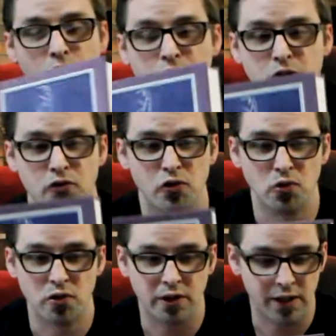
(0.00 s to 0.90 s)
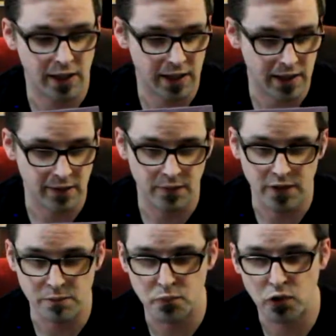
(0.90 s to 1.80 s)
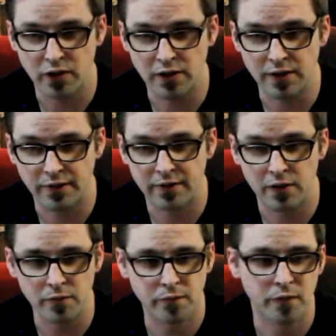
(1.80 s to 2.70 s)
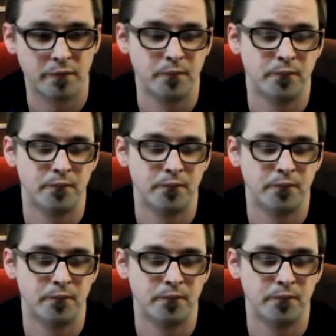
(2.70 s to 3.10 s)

So here's a look at the book itself.